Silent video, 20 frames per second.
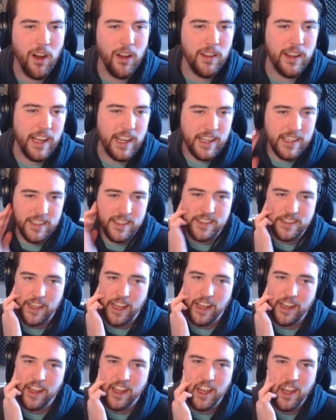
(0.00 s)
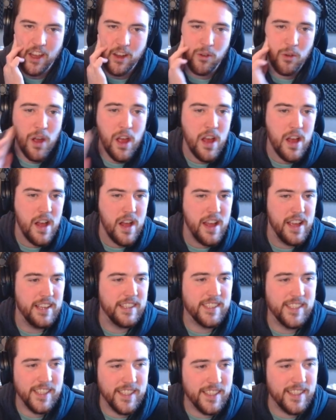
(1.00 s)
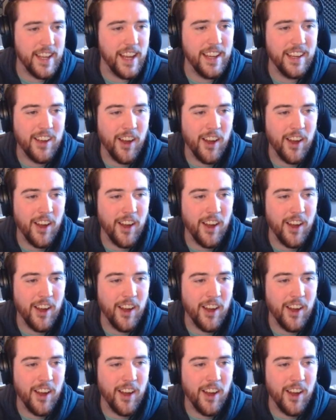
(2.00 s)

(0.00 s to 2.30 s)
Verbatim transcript: All I can say to you is to stay